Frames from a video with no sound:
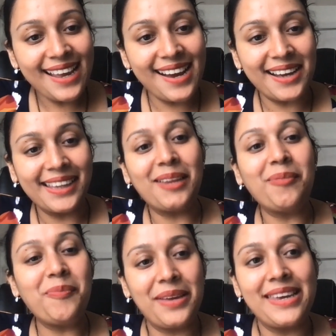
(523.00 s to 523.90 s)

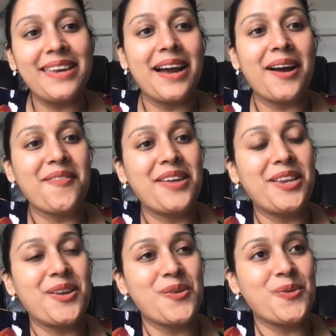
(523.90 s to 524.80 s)
can be
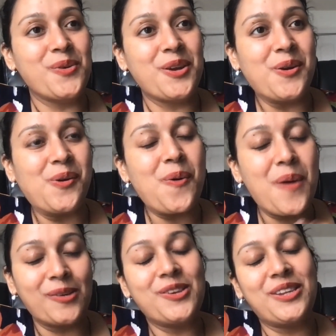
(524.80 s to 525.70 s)
when you go
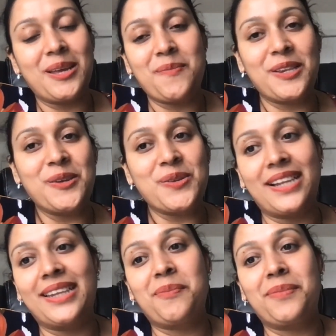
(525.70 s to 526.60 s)
out to them and you
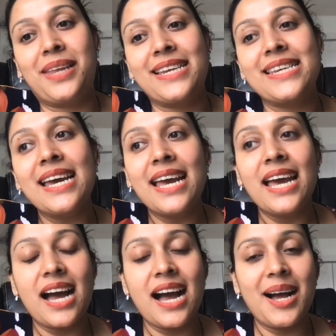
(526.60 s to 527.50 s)
tell them that,
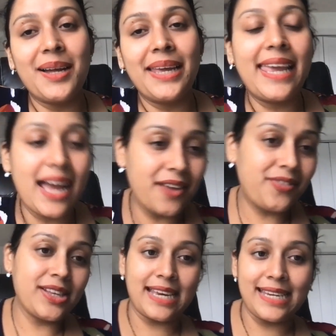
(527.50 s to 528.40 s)
hey, I have
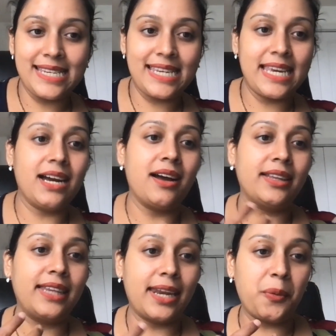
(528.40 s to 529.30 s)
this idea
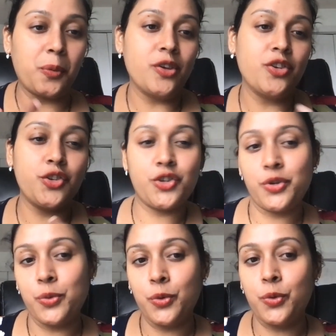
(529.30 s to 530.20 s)
that I want to
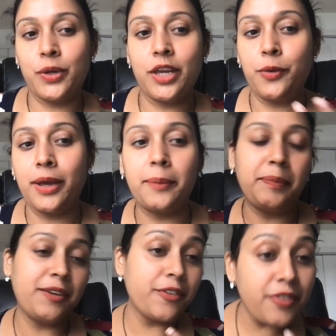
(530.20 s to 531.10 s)
do. Can you help
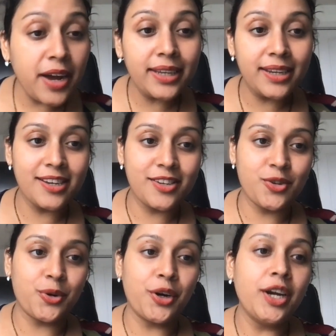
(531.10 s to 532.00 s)
me refine it?
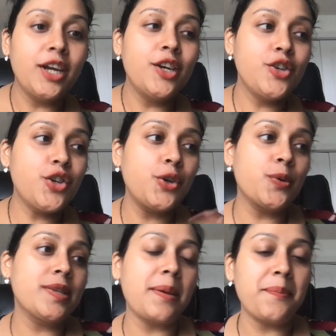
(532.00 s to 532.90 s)
Or do you
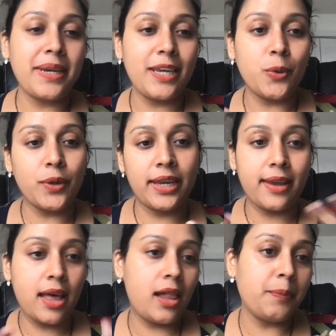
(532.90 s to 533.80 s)
know somebody who
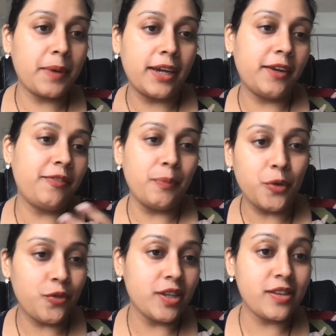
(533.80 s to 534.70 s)
can help kind of
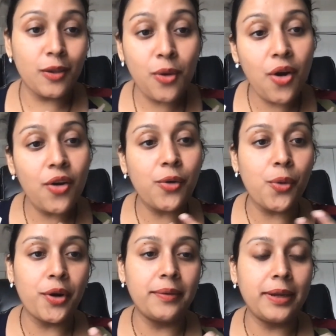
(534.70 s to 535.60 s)
move this along?
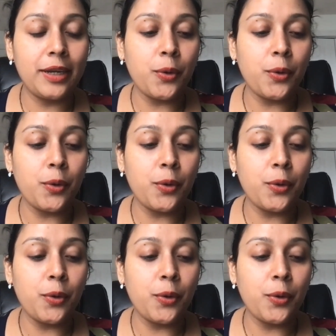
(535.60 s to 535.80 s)
Or